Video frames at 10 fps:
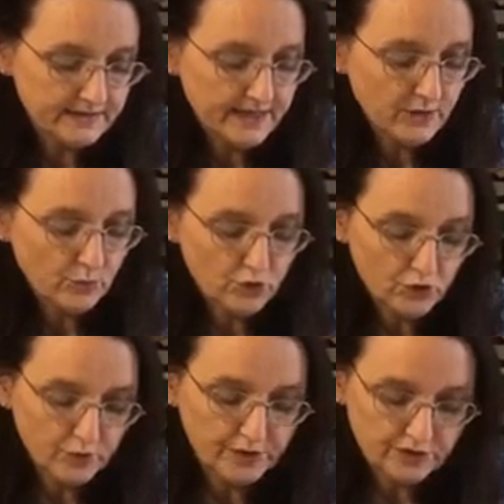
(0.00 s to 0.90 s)
then we're
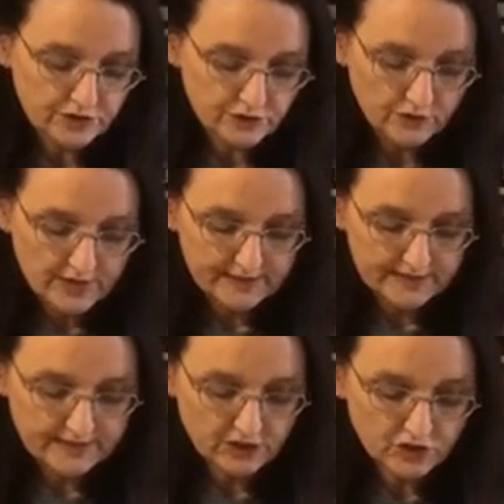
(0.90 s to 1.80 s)
going to
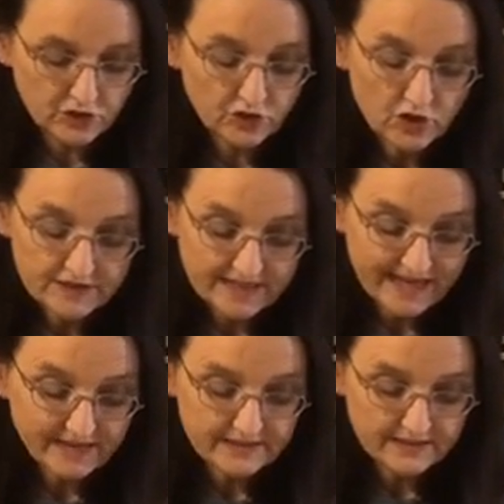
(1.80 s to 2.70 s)
stitch it across the
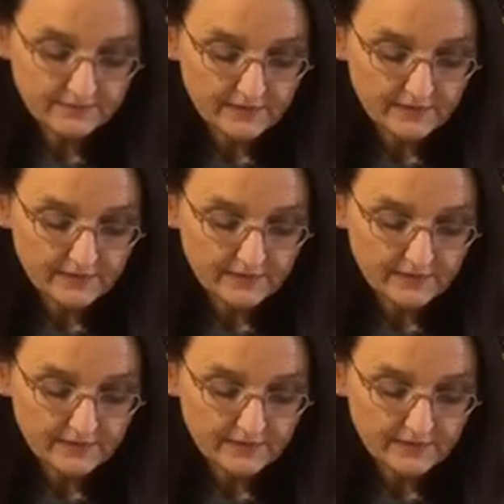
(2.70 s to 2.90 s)
ends,